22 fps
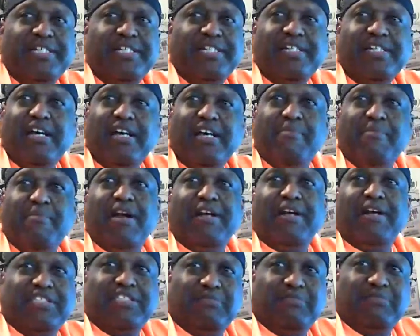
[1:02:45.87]

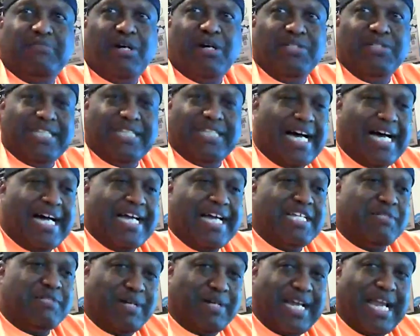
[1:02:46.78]
American Samoa is the
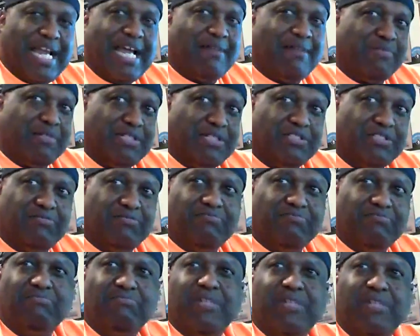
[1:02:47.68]
highest per capita
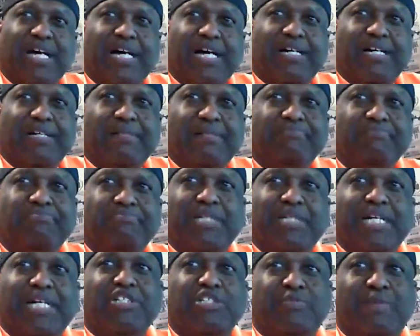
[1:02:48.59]
um, yeah, and
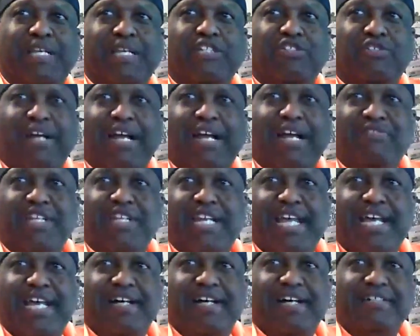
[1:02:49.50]
there's some Hispanic too.